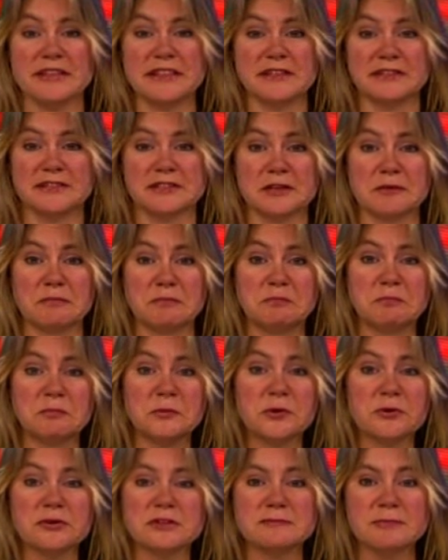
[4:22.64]
think there's a
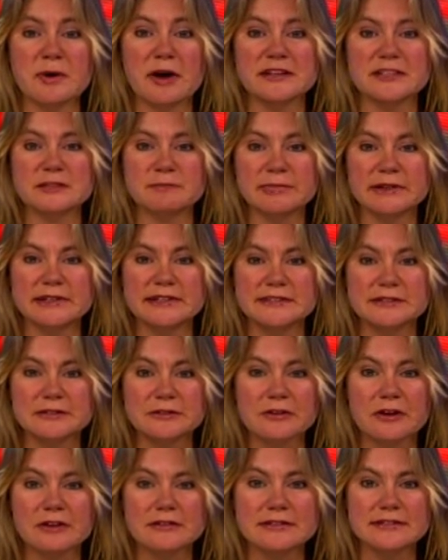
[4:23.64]
cross-party
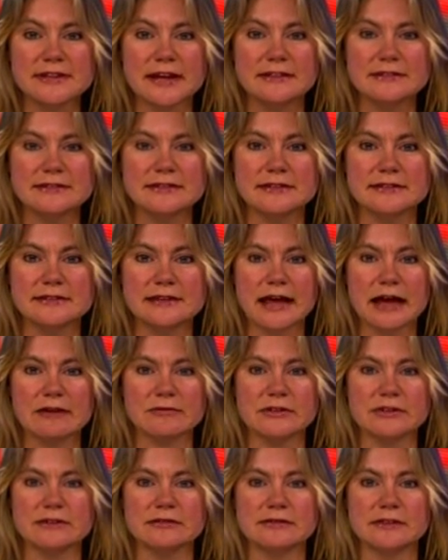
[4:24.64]
political consensus that
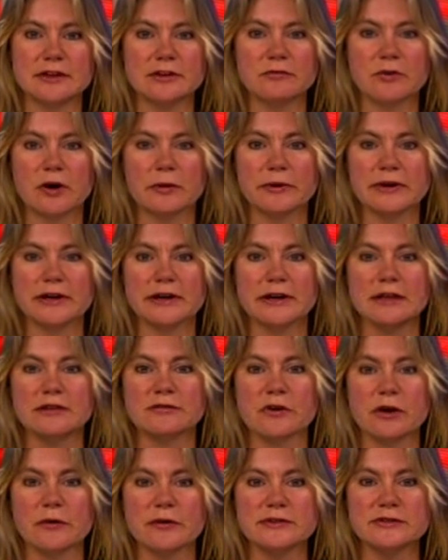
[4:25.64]
having a third runway at
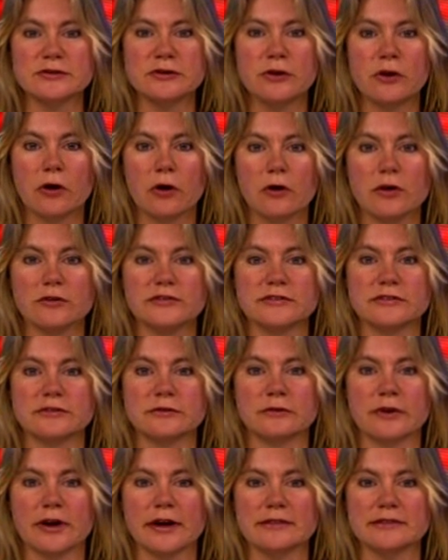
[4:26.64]
Heathrow is not
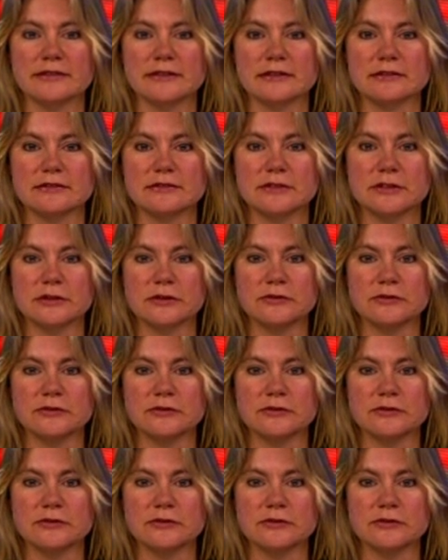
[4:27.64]
the right thing to do.